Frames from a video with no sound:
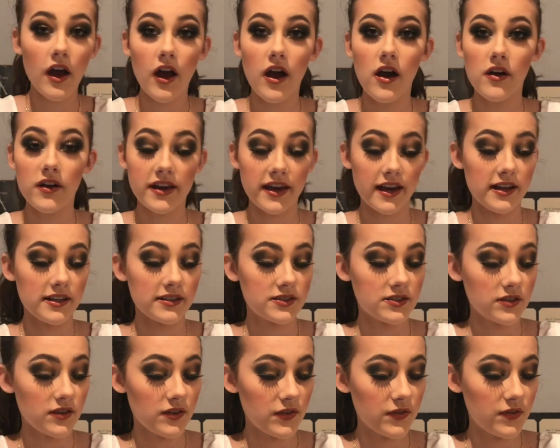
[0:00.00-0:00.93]
Okay,
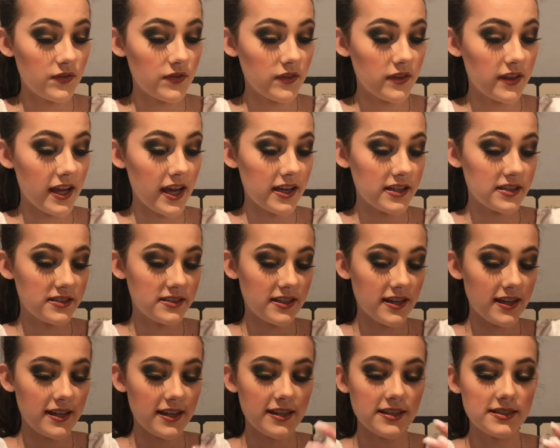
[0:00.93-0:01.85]
so next
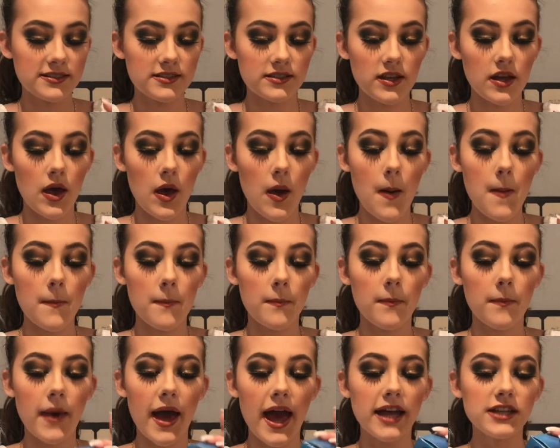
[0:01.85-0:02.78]
thing is a
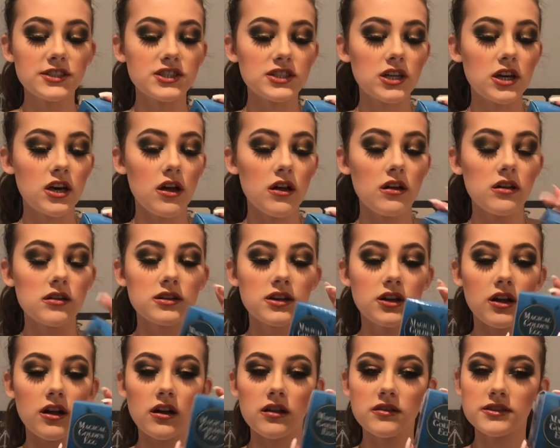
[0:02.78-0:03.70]
magical
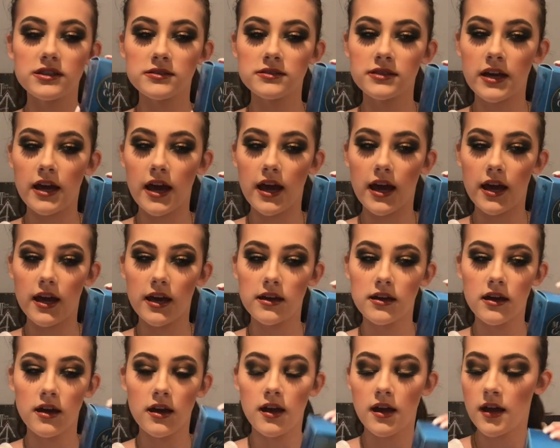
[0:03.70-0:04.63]
golden
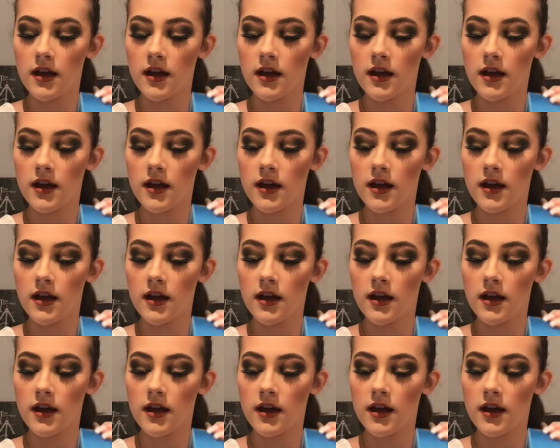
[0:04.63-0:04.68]
egg.